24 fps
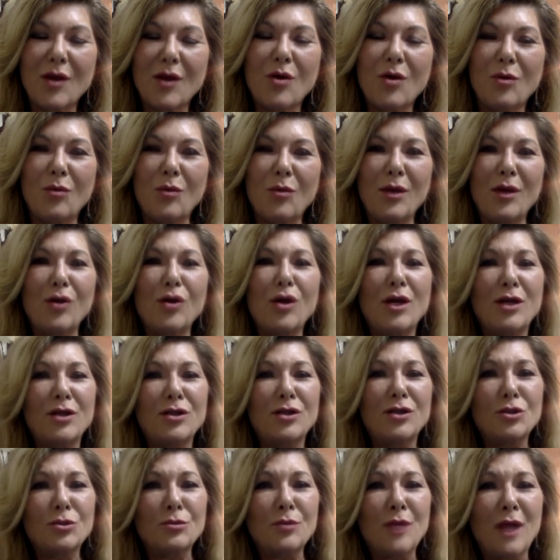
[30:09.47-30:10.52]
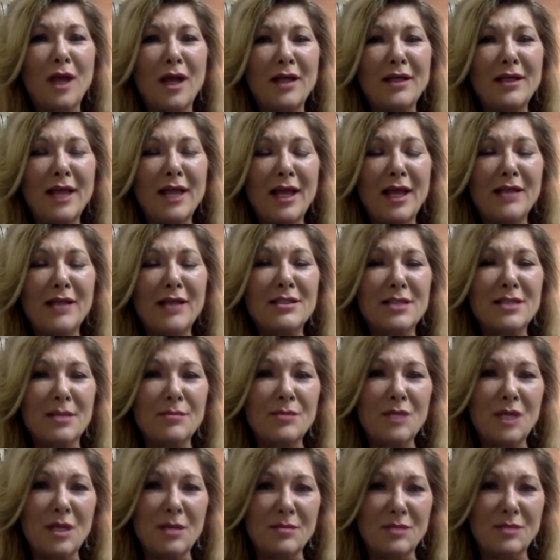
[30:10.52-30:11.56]
Well, and you're right. And
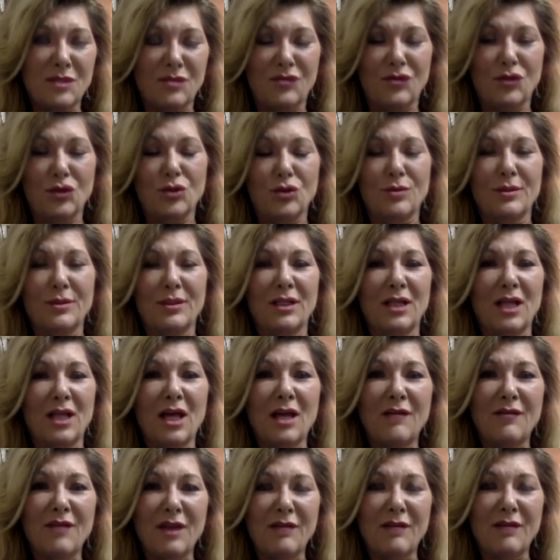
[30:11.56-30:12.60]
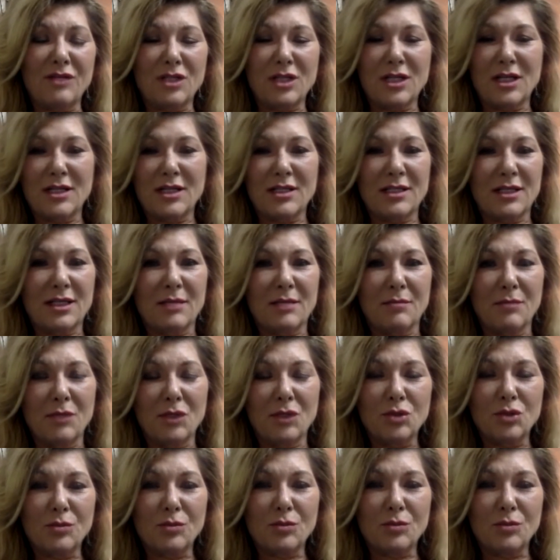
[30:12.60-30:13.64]
sometimes if you're doing a lot of advertising in
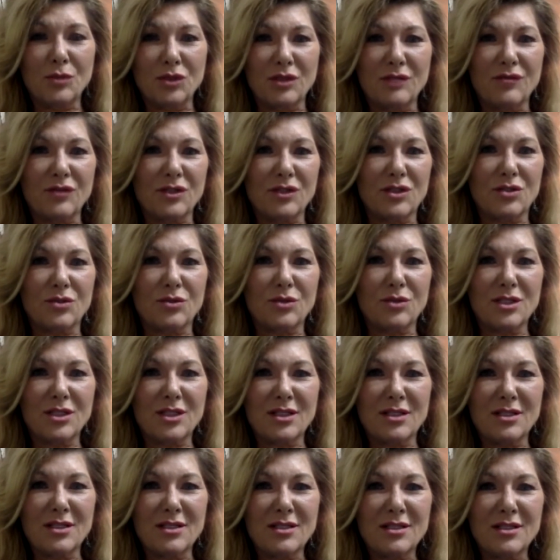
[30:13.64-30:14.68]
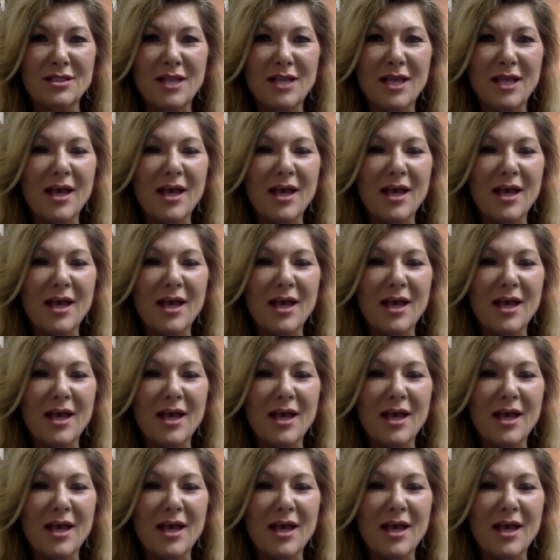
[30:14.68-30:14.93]
multiple different sources,